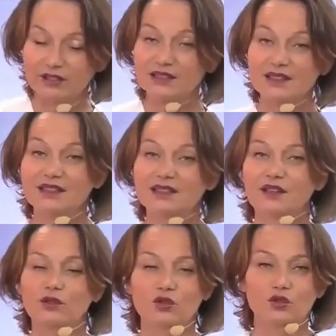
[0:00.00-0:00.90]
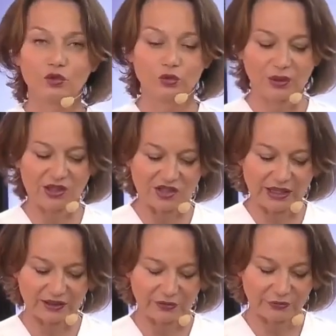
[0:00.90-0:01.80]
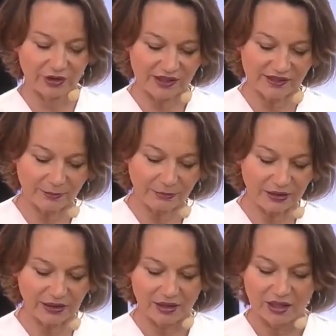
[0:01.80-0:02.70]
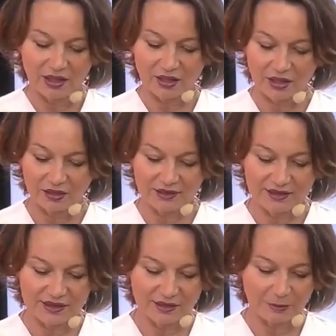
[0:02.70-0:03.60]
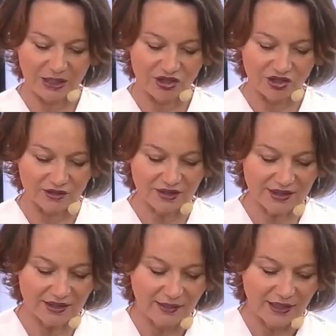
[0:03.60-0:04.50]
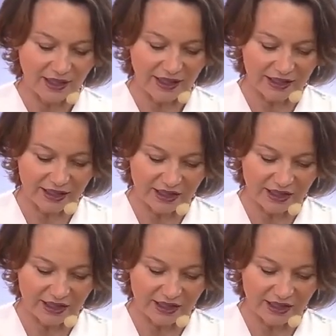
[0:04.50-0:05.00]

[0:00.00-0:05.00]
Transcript: of NCTF should we inject? For example, on these patients, I